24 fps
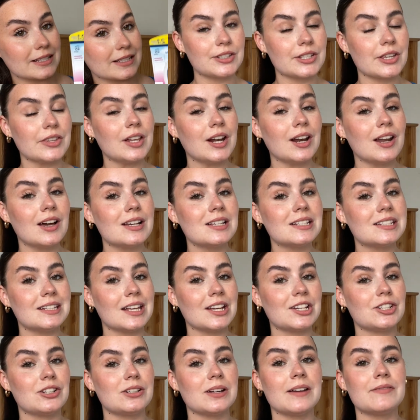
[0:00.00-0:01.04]
So the last
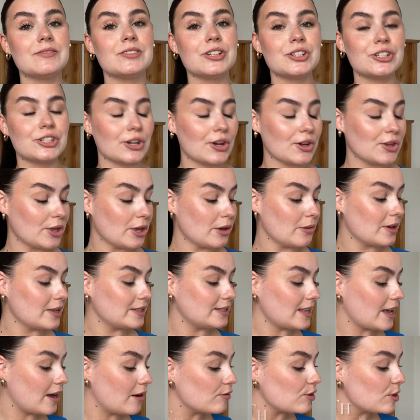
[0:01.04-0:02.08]
section I have to show you is
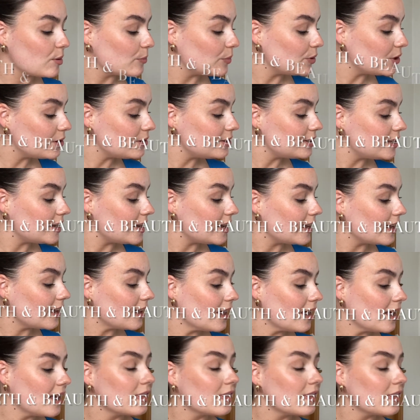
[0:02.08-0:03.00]
health and beauty.